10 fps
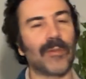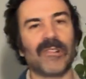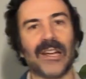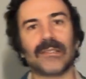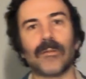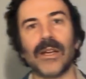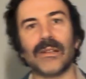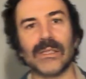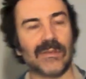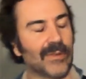round
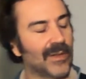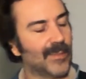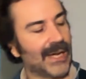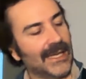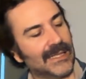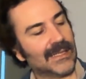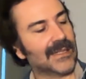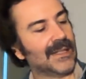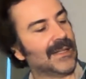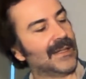rounds for bass.
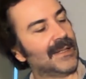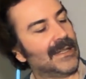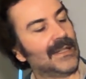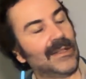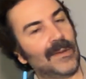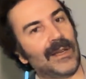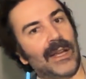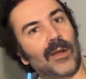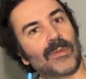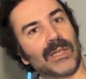
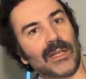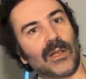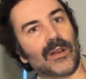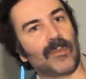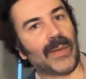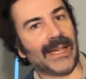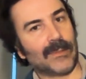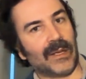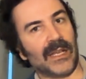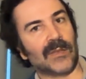And obviously a lot of bass
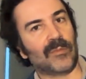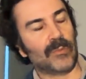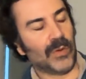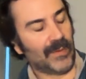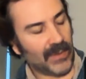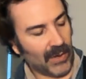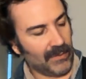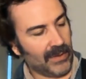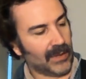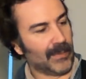players moved
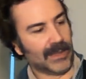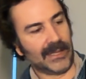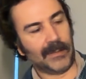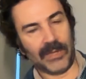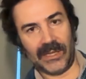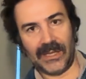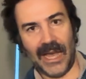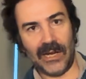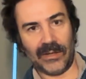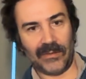over to them, but some just
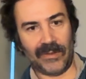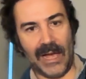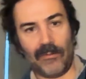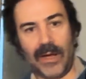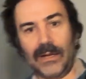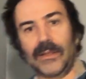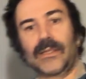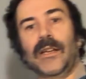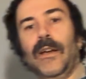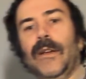stayed on the flatwounds.
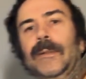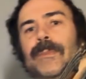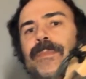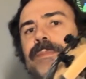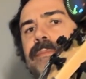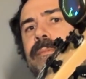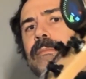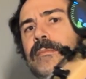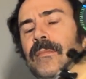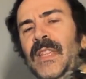So
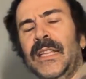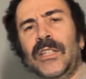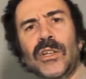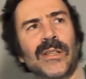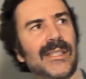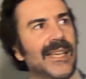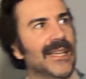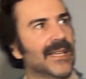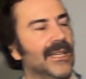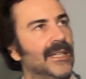I think John
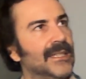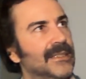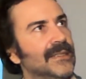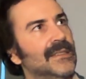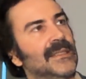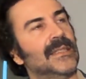Deacon,